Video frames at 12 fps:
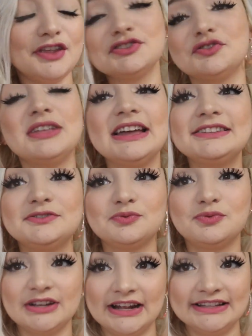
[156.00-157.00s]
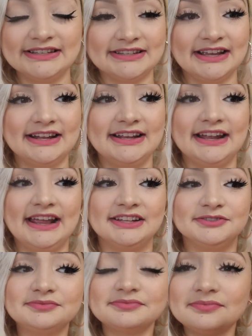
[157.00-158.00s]
so that's what I decided
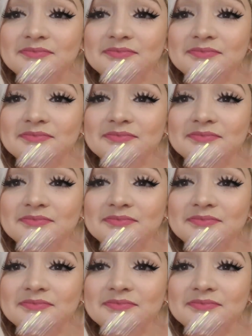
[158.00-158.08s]
and